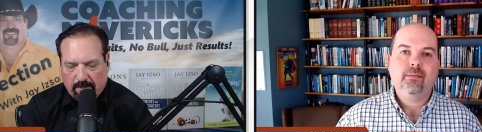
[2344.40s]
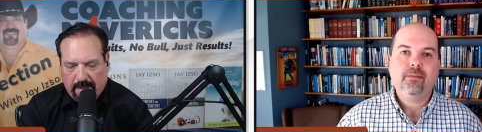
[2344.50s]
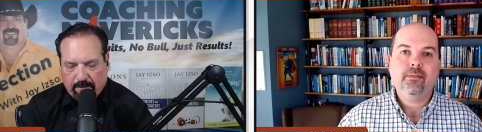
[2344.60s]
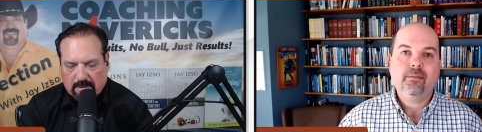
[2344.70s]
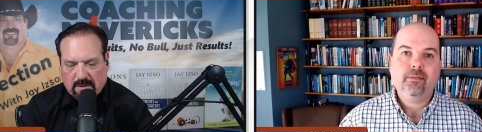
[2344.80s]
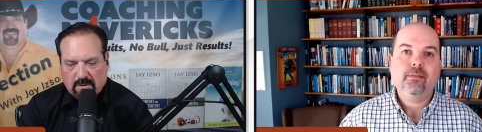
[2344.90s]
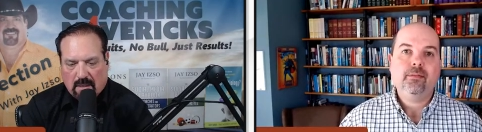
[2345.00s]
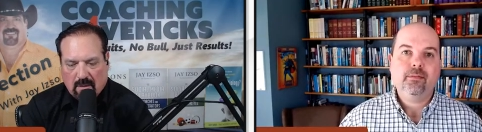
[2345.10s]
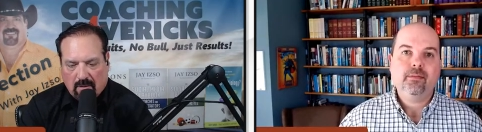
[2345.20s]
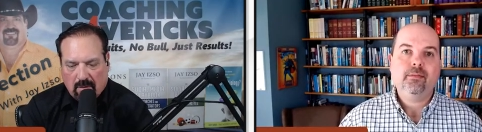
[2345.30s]
Speaker 1: people
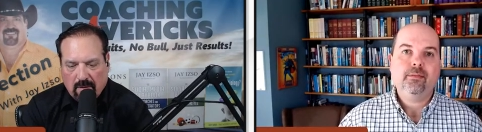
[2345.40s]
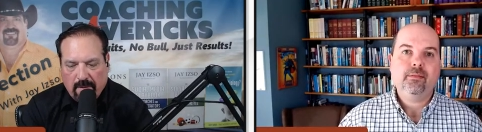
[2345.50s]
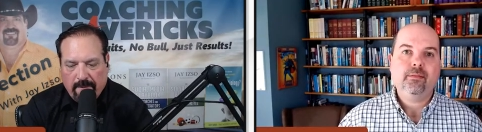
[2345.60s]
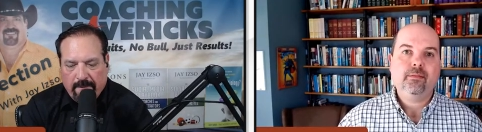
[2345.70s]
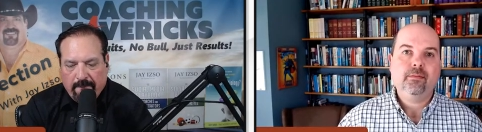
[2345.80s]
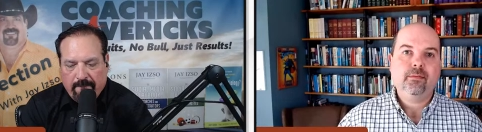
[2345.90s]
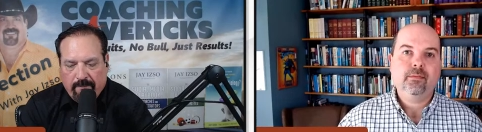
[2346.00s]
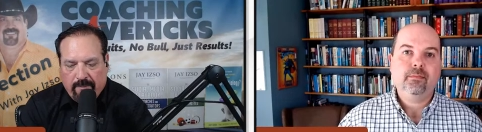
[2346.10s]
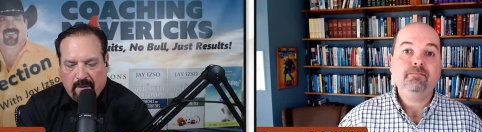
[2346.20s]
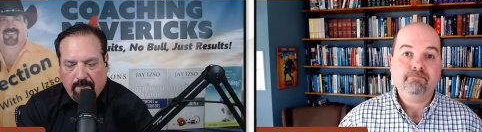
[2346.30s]
struggle
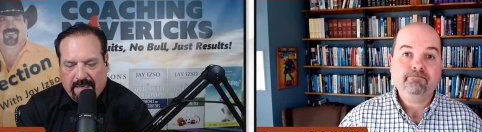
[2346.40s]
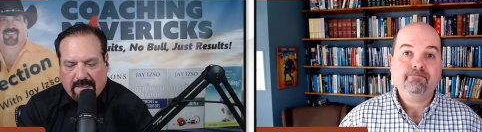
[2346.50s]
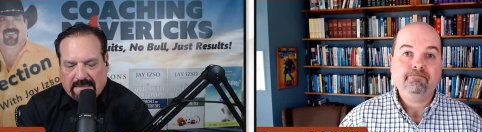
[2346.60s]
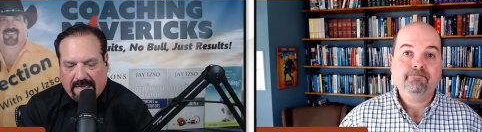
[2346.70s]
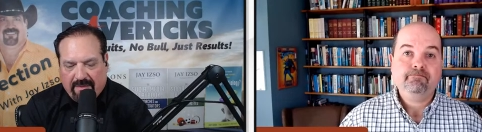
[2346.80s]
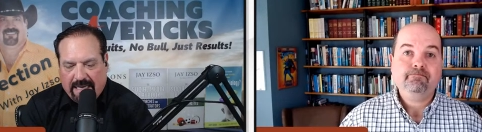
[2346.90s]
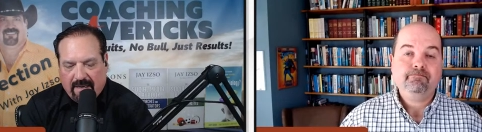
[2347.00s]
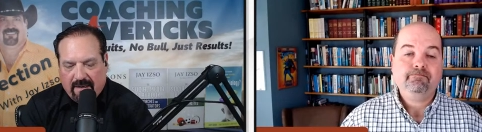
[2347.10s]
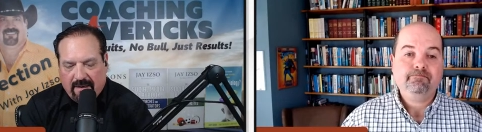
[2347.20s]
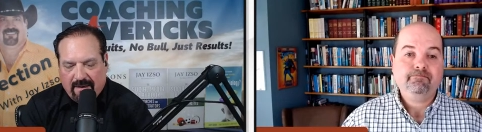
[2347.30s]
because I
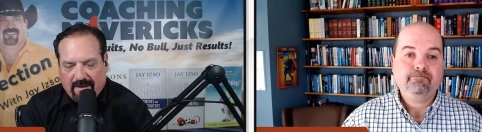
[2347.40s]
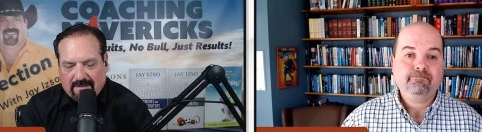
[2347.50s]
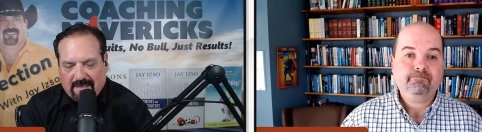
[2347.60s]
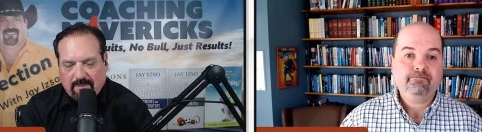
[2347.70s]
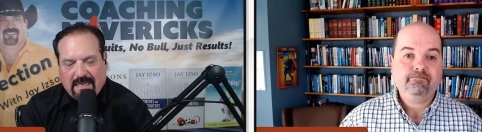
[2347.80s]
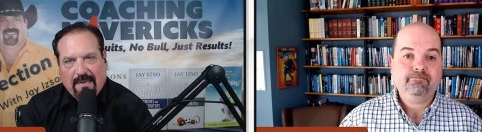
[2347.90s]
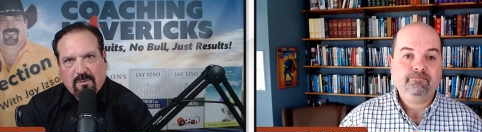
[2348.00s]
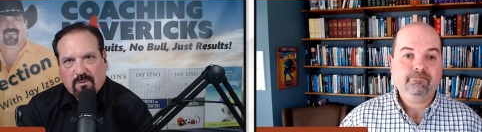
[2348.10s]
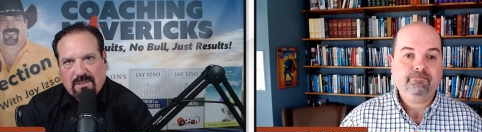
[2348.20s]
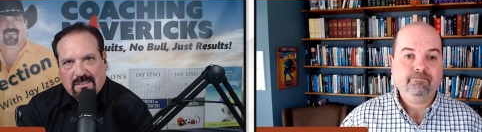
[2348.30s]
think
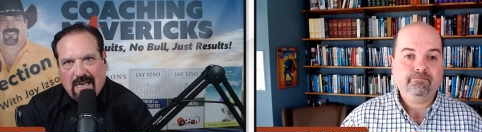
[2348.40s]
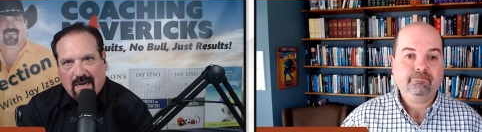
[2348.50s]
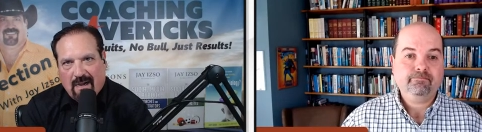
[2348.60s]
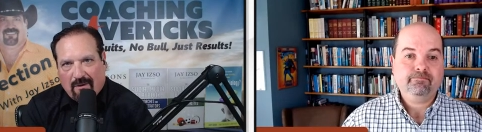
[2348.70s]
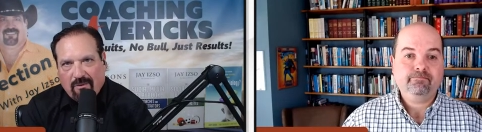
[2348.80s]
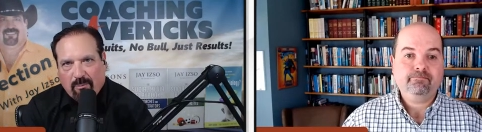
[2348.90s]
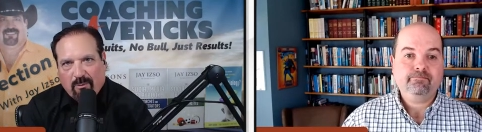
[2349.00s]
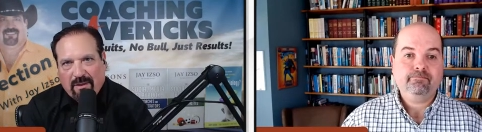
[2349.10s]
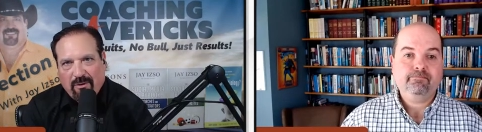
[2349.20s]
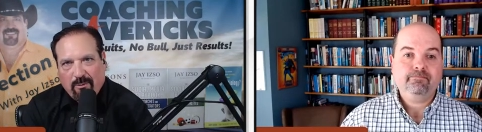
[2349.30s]
sometimes we're just not
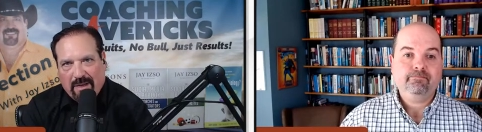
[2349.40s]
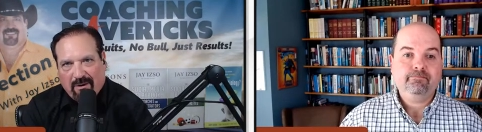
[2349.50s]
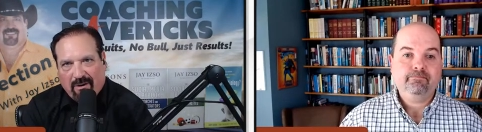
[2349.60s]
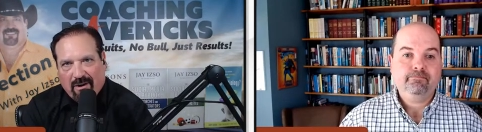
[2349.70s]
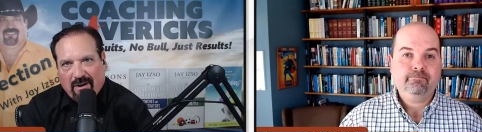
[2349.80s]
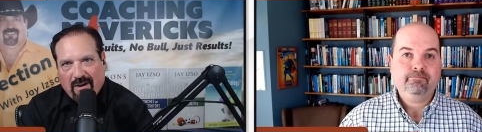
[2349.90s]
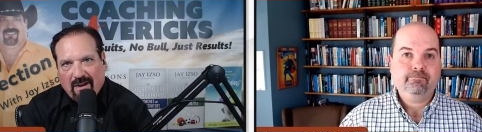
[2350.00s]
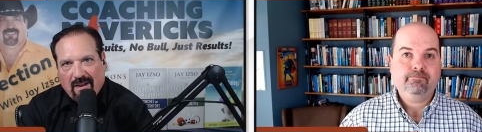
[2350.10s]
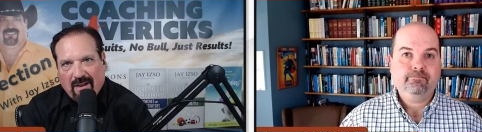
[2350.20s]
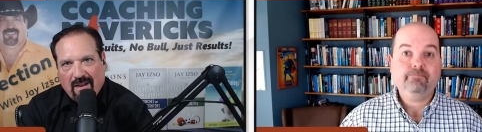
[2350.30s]
comfortable with who we are.
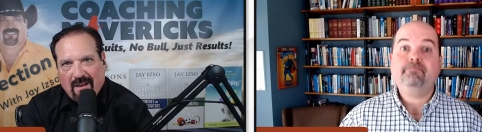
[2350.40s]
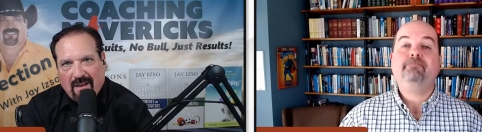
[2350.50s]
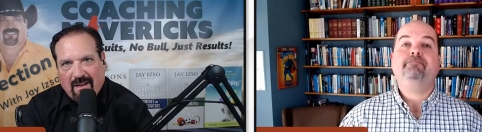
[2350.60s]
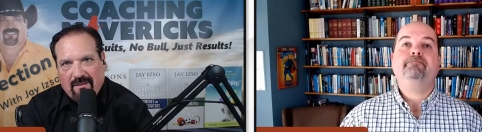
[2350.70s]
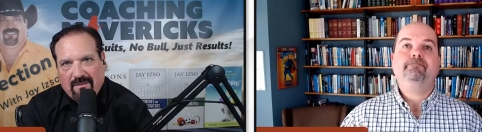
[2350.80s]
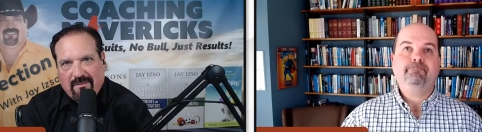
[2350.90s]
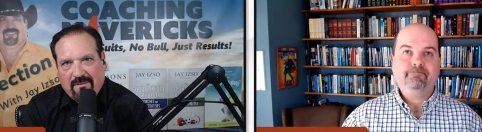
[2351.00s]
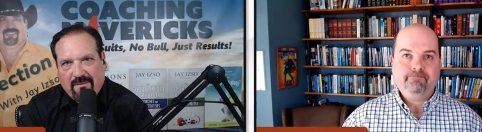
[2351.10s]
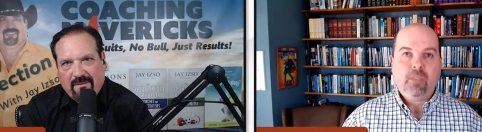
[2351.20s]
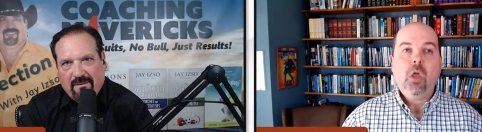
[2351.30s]
Speaker 2: Hmm.
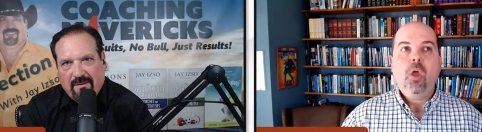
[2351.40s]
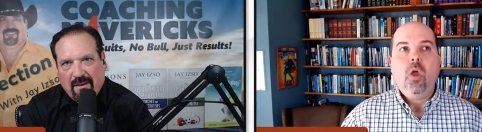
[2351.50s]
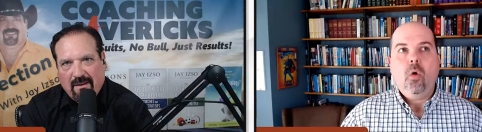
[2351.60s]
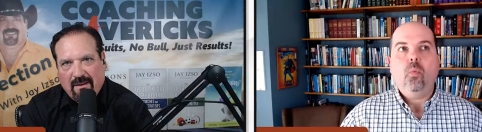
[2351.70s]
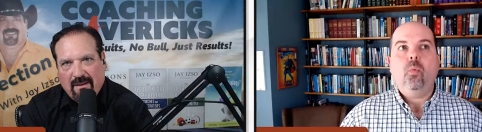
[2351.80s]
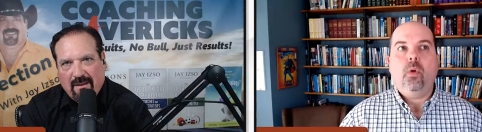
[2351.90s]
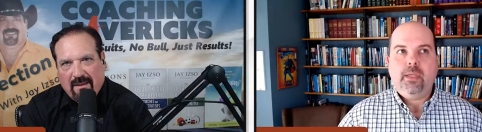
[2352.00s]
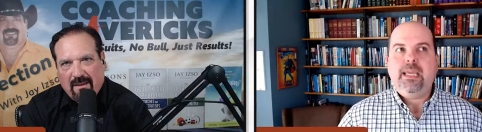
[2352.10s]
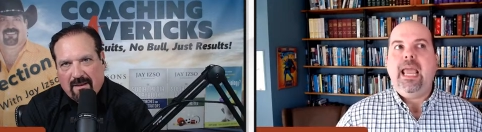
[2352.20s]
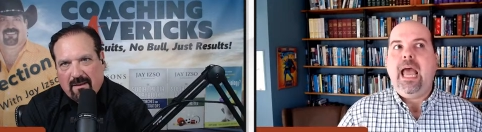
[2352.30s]

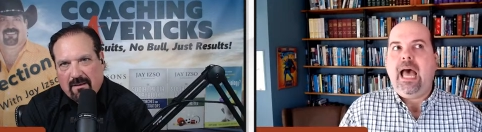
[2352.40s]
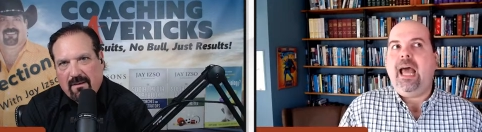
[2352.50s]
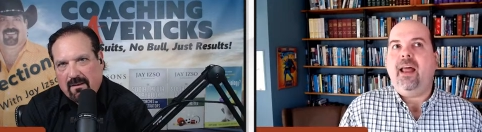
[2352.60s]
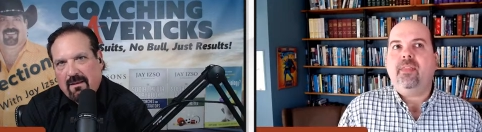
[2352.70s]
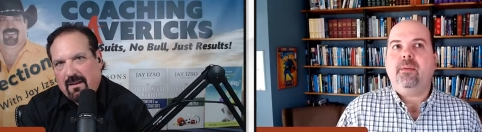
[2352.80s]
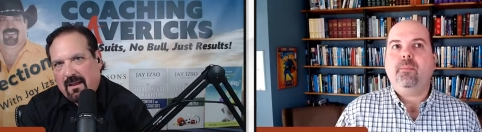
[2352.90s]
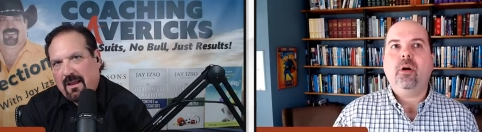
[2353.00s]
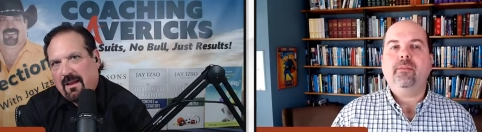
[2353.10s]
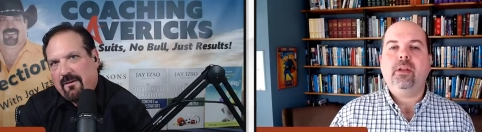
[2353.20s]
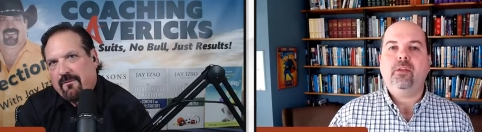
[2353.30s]
Yeah, and I think
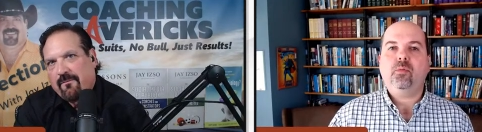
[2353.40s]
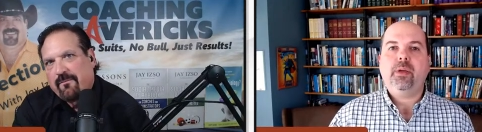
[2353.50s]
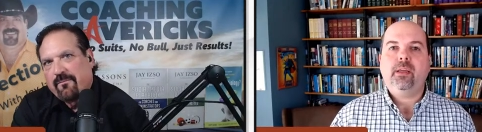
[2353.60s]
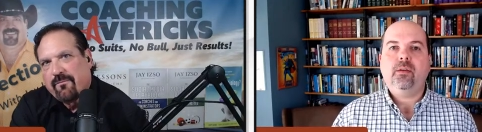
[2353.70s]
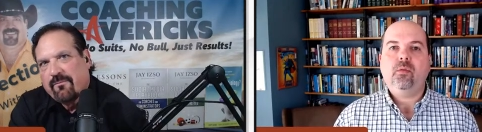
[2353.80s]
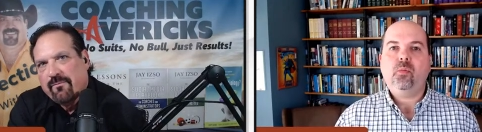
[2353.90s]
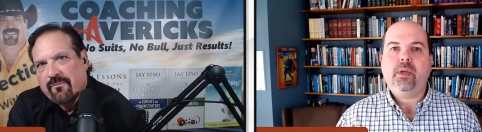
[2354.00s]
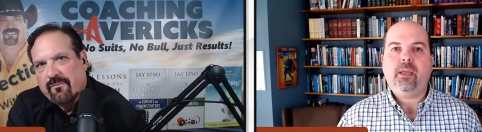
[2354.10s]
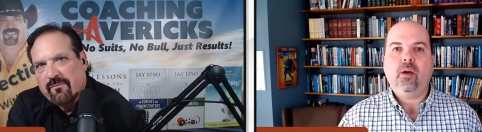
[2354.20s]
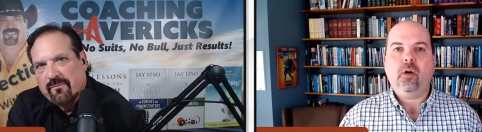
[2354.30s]
part of it is we
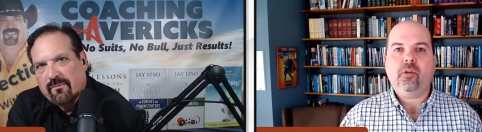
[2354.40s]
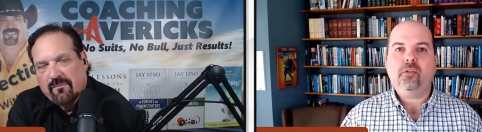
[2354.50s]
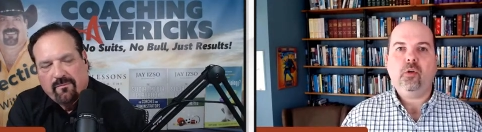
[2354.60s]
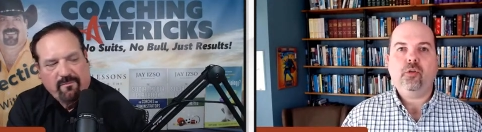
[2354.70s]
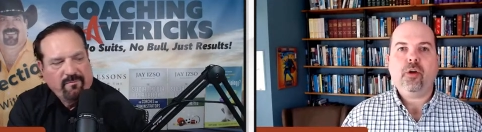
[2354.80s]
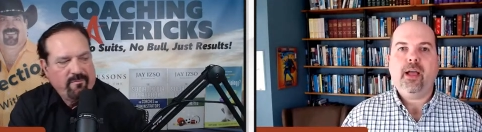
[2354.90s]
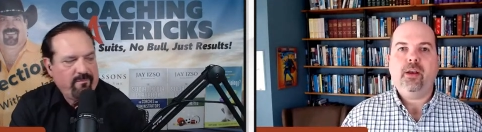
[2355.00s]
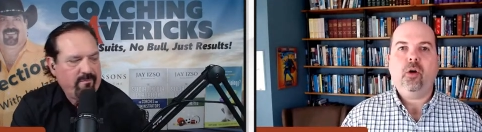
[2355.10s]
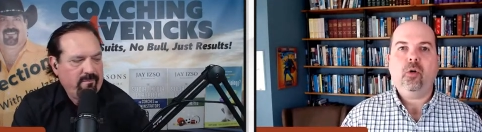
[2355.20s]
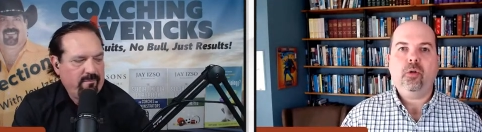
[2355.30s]
we are still
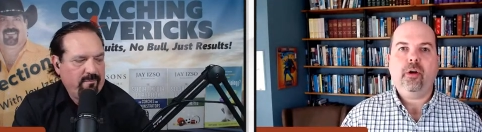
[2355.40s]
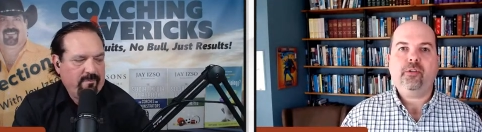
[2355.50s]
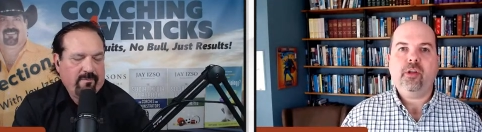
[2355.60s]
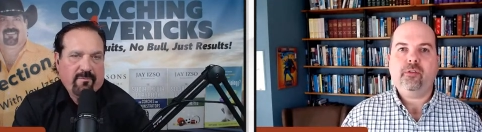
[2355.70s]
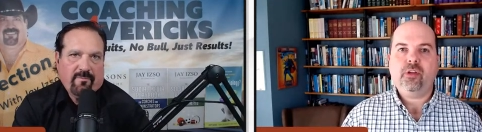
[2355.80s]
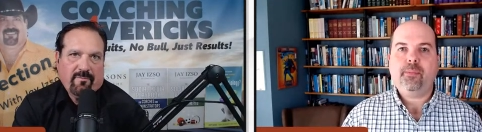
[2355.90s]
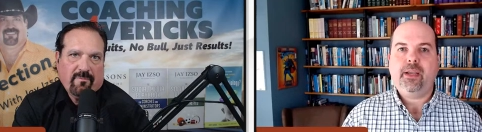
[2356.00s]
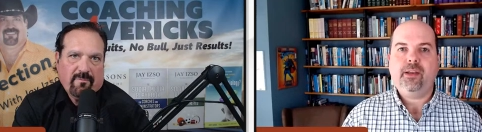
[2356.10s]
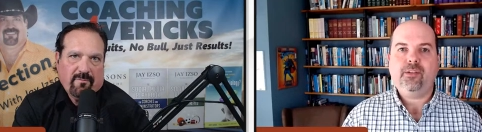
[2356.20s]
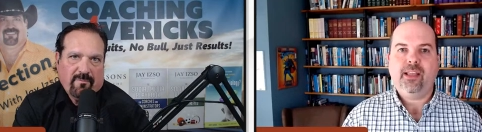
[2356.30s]
trying to hold ourselves up against